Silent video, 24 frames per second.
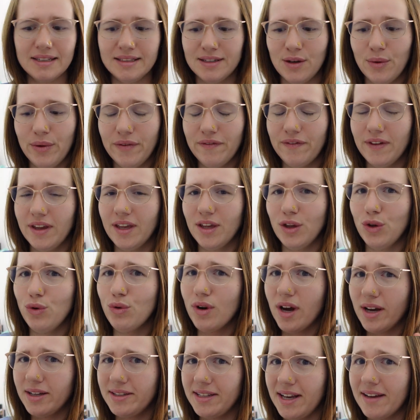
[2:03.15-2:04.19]
So if you
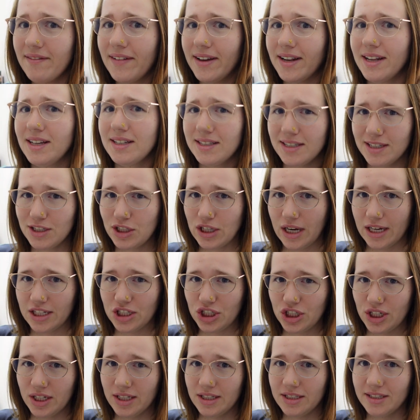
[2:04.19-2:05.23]
guys have any
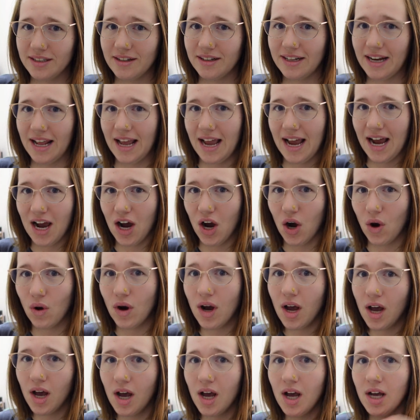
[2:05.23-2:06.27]
suggestions on
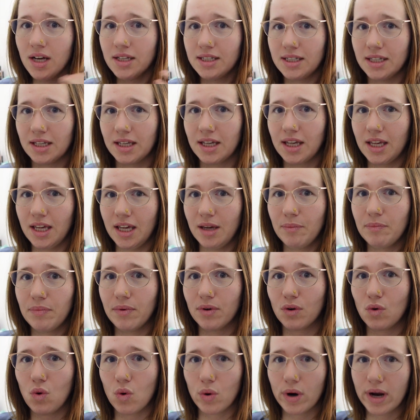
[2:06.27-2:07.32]
how to keep
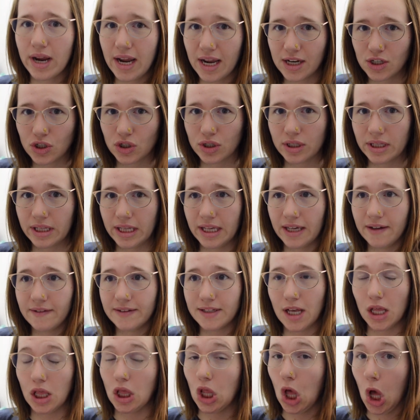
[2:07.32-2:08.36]
coriander
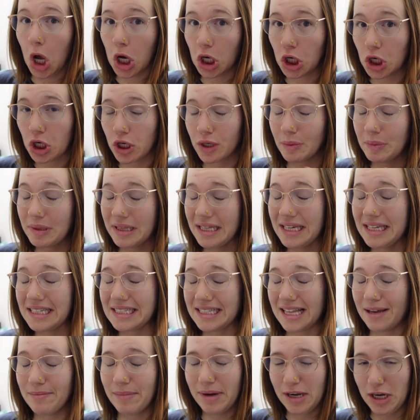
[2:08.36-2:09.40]
leaves longer,
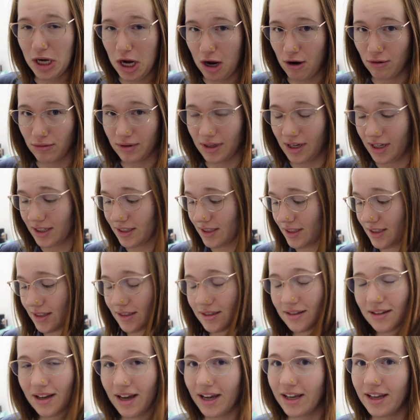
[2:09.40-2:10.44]
please let me know,
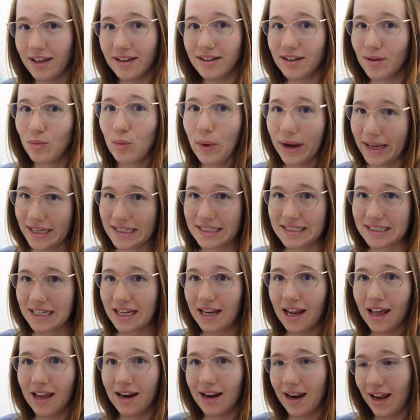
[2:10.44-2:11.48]
because I end up
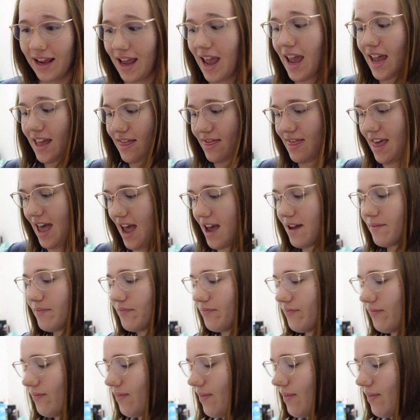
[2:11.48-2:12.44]
wasting it. I hate that.